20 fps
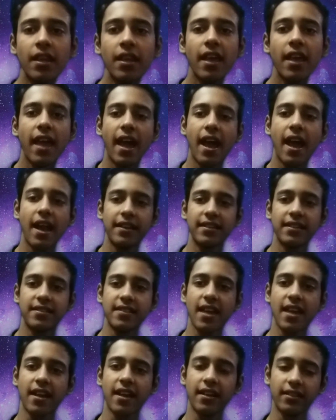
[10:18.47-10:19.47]
And the
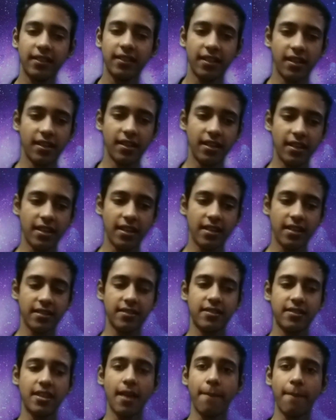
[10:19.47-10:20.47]
second theory is
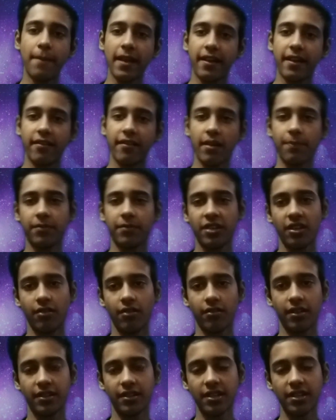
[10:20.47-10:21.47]
the Big Rip
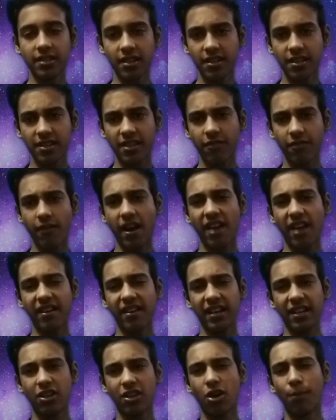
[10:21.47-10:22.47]
theory. This is the
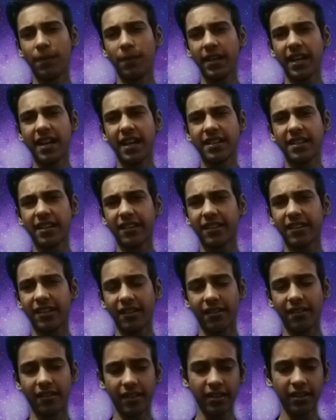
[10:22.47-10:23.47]
very complicated
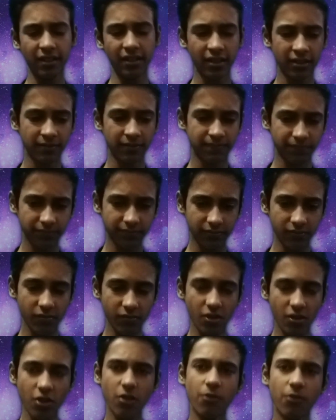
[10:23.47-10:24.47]
theory
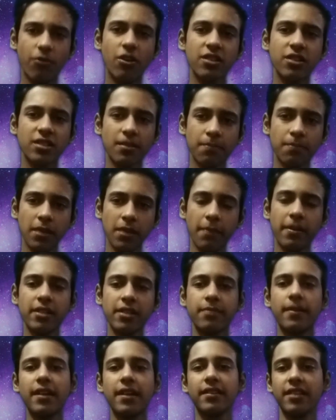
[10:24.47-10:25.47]
for some people,
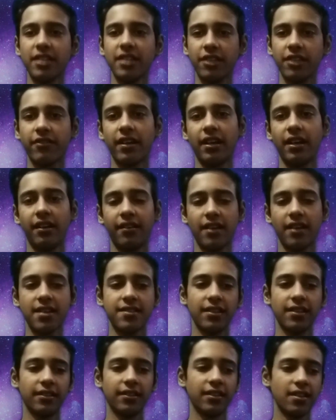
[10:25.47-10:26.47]
but this is very
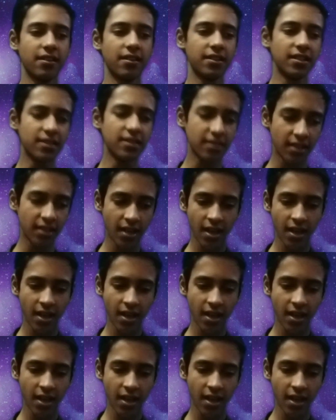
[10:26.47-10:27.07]
interesting theory. This